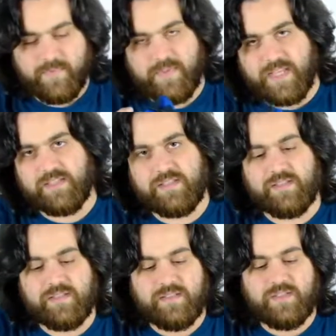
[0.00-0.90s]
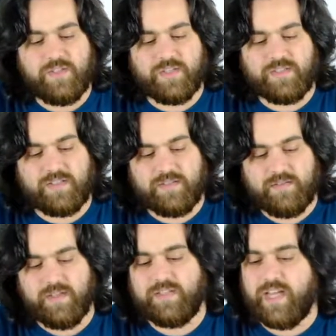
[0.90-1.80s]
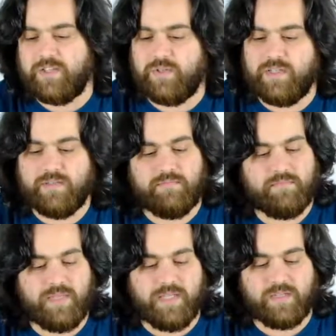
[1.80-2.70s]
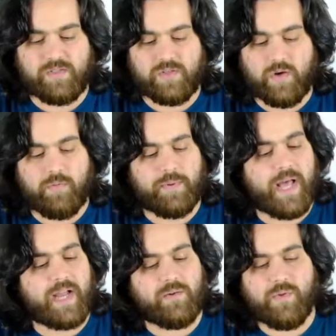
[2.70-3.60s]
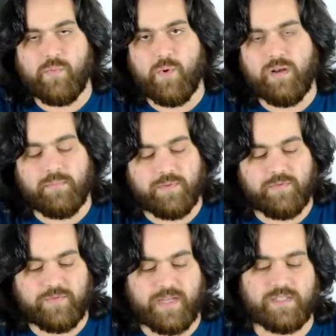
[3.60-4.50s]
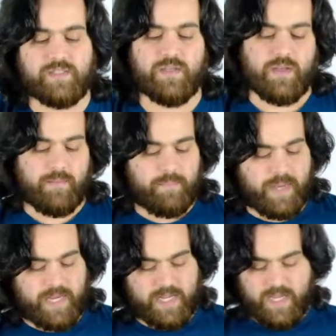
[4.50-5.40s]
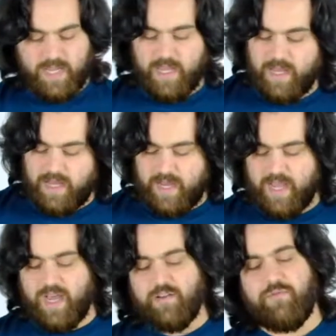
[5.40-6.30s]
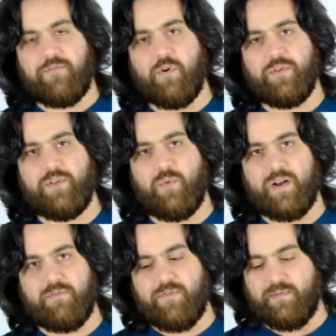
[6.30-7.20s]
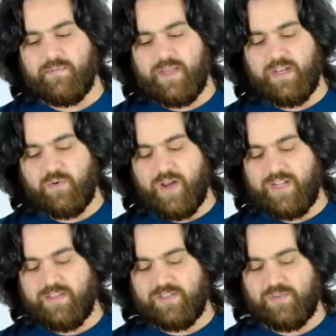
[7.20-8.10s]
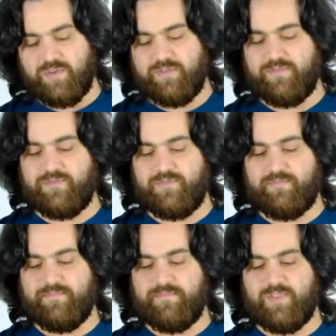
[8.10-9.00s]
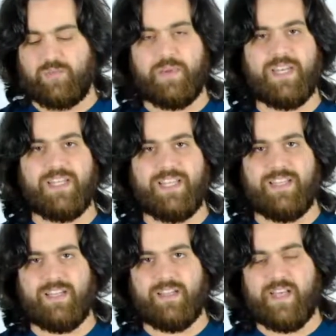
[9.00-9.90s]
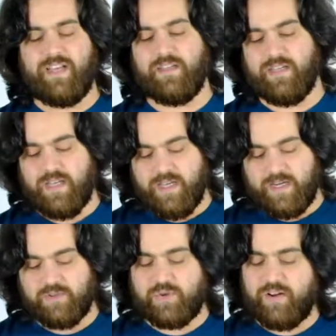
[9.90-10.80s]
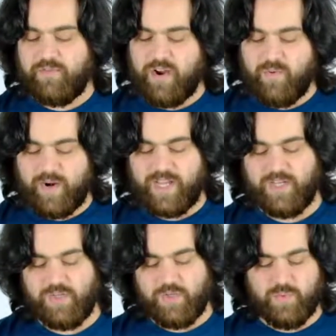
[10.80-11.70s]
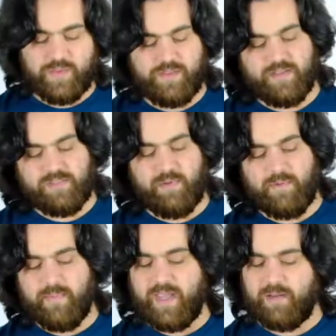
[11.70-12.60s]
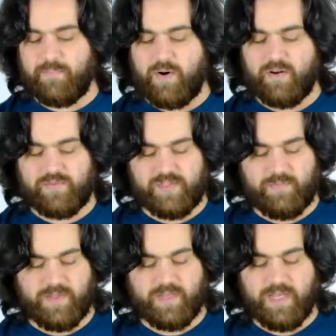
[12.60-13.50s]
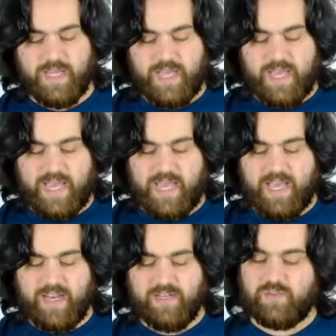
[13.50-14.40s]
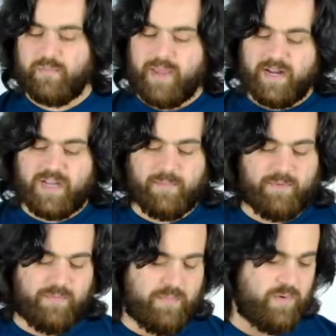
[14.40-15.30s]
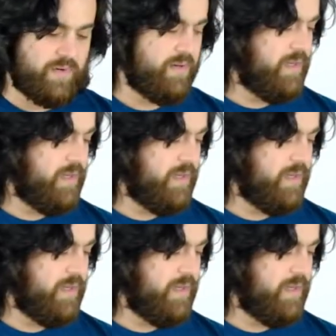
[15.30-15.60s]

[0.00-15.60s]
This is just a tetra. It's all black with one blue face, but I unfolded one of them and it created this sort of spindly little leg. I was trying to figure out what I could do with this, maybe make it part of something, and so I made a couple more,